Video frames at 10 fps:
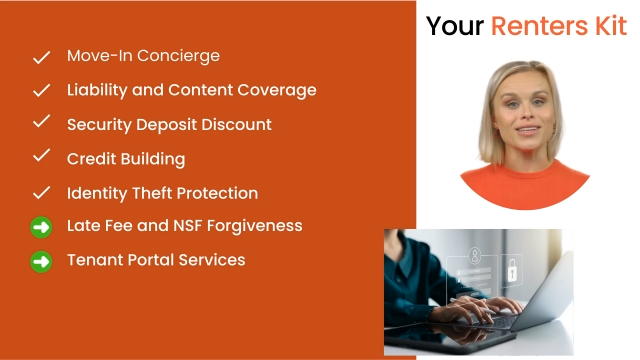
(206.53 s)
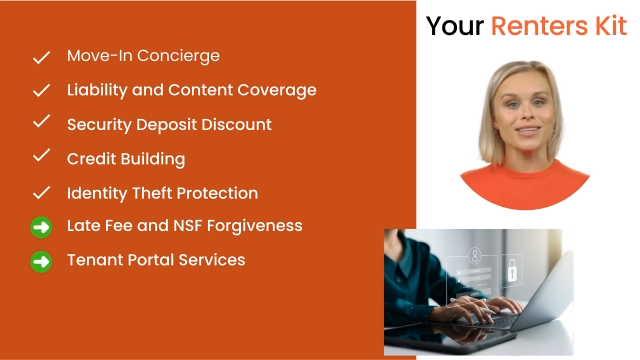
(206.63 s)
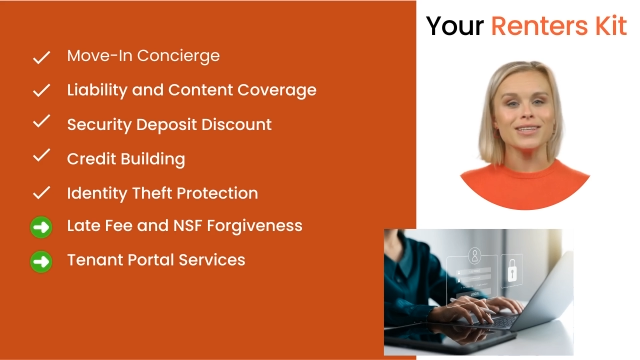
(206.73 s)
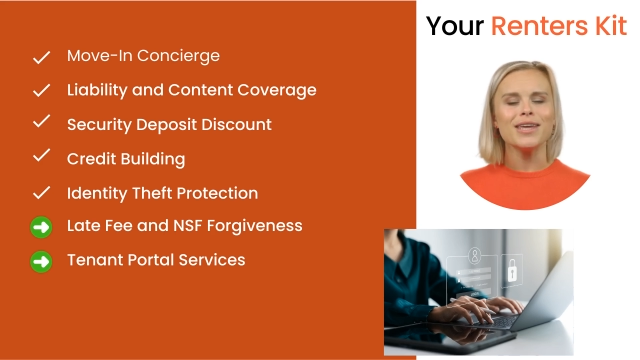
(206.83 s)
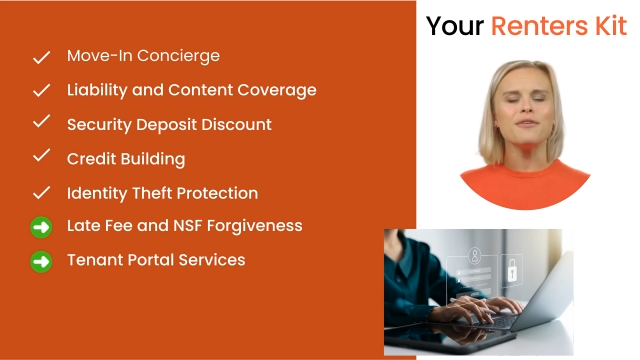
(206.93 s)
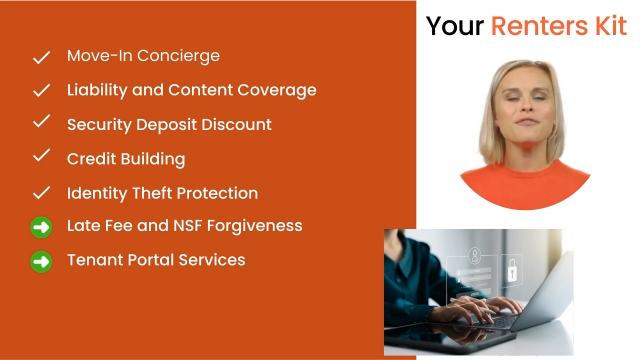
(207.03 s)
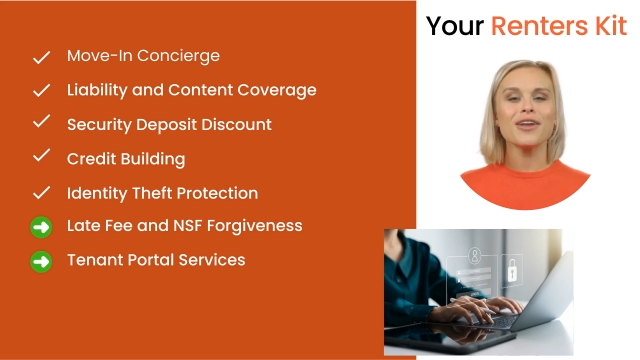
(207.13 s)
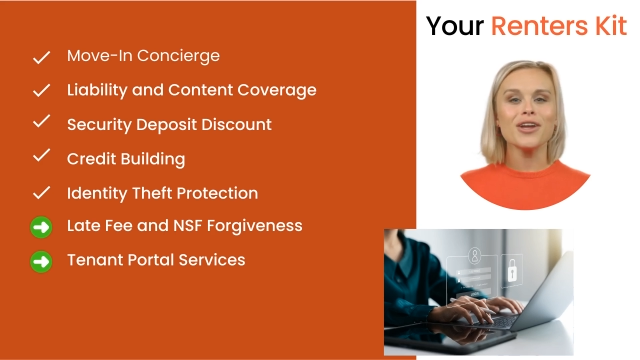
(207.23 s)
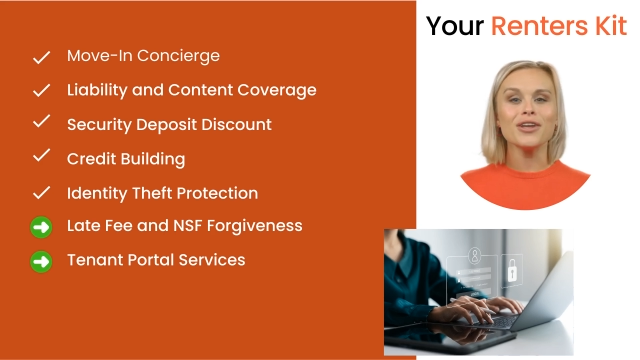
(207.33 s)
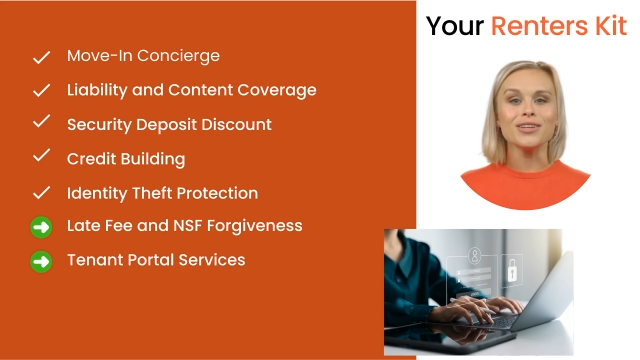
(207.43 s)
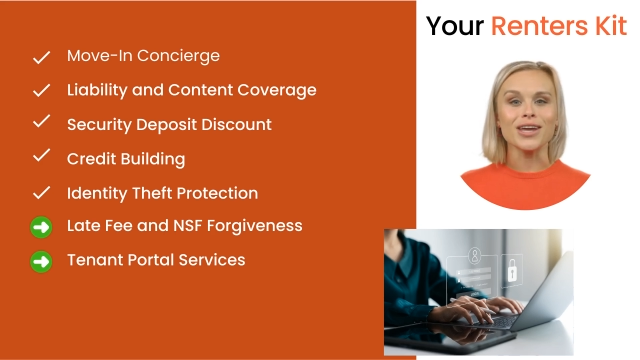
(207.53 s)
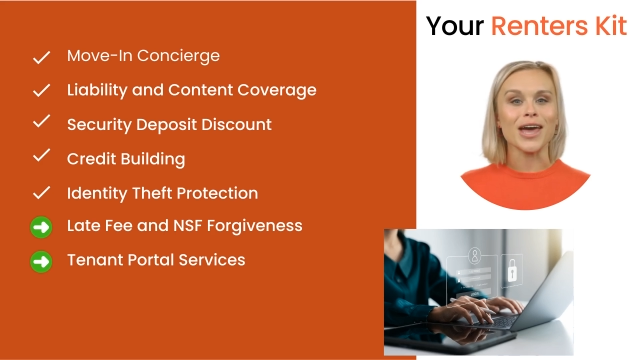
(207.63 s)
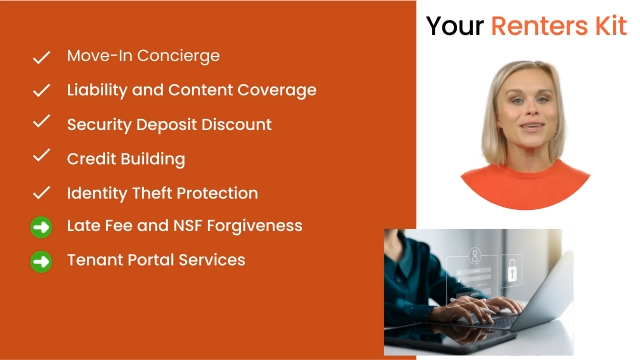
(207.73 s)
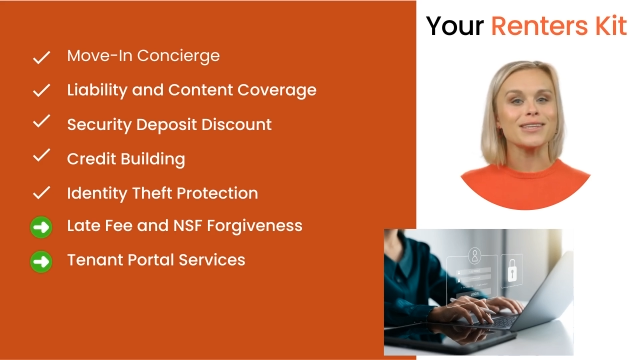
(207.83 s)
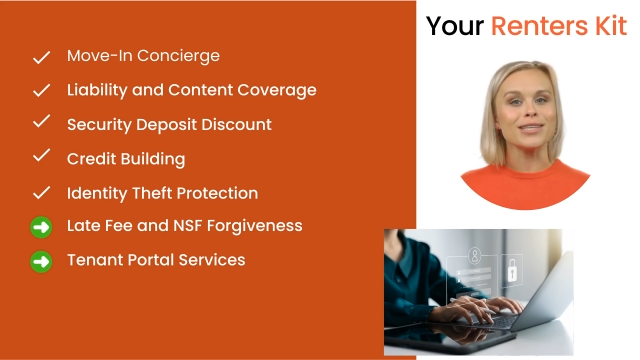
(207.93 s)
is convenient
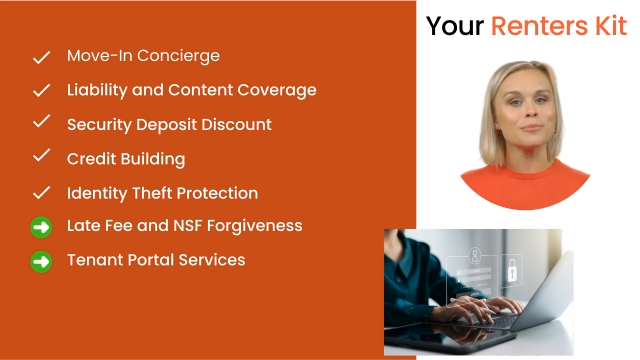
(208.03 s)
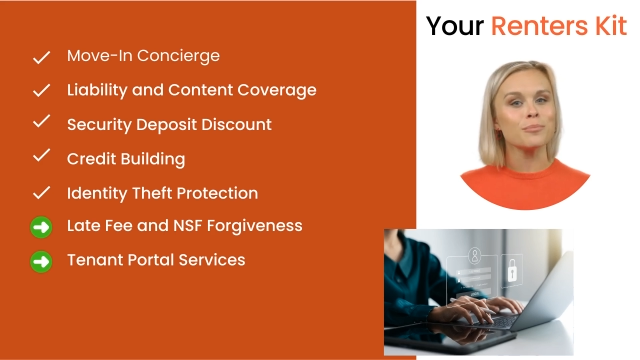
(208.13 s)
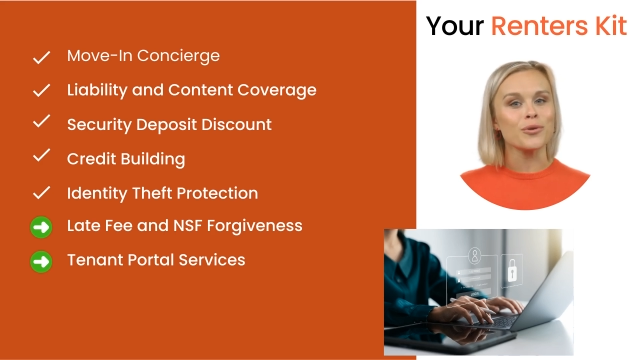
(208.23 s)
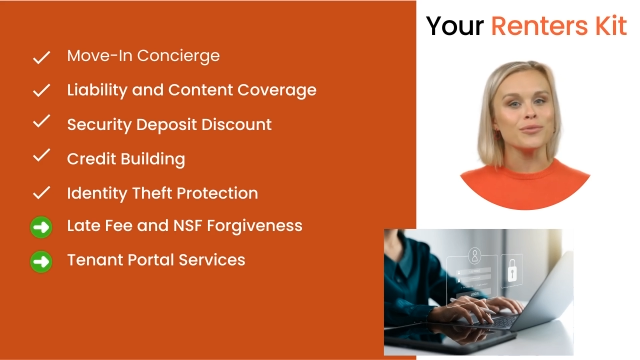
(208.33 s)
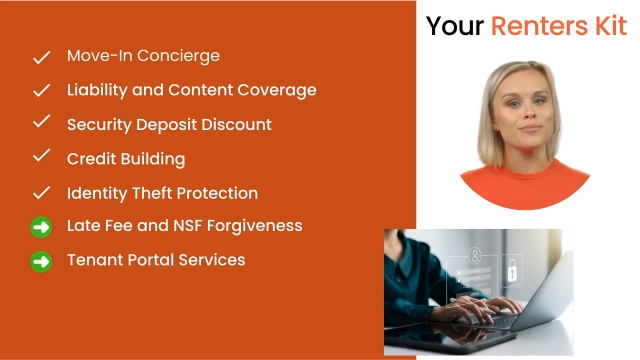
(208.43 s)
and simple.